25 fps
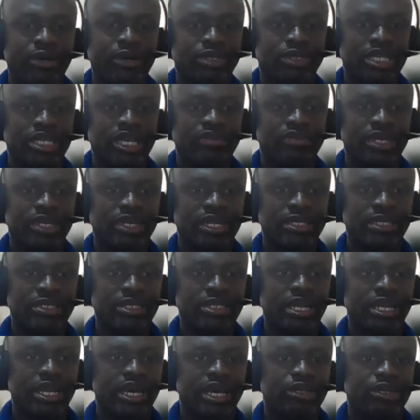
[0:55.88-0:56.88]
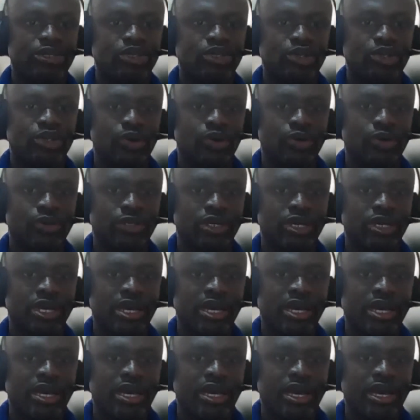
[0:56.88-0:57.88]
LCFs, Ernestina and John,
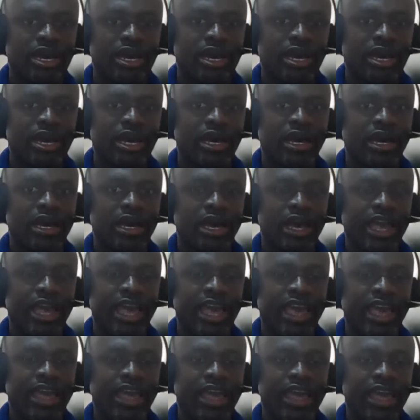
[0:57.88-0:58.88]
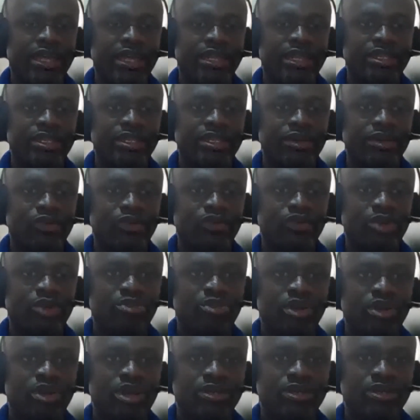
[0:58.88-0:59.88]
and we
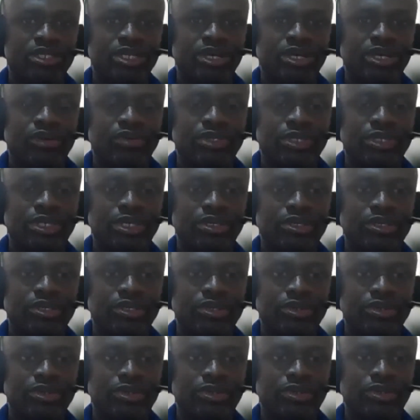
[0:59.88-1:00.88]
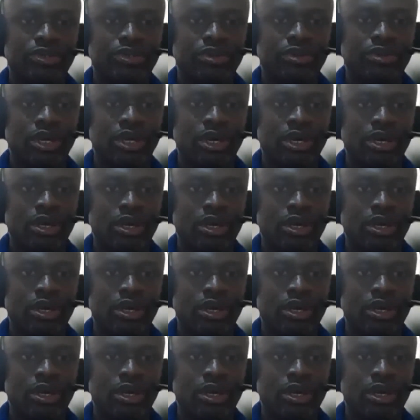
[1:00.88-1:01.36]
put ourselves into,